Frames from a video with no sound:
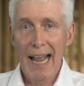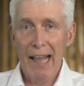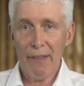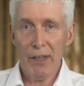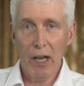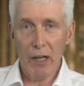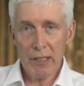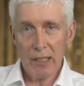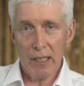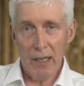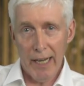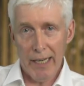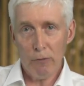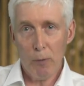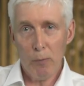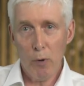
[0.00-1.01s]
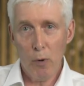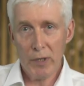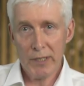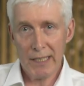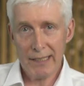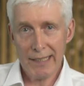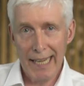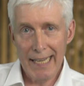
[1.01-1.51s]
and the underlying
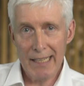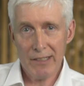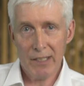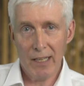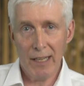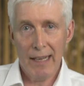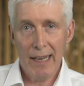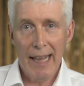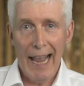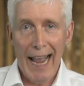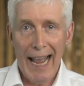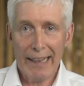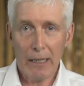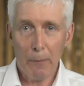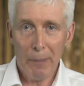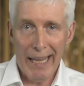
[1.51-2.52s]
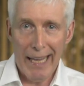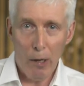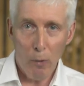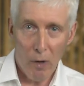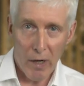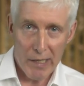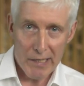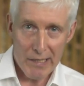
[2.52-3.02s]
reported data and the
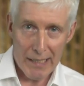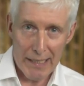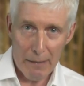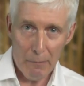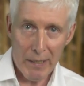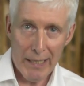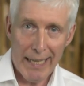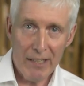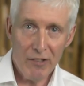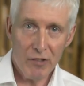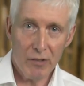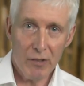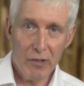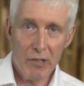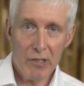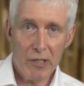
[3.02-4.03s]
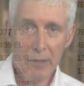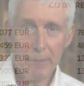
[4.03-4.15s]
pairwise eliminations.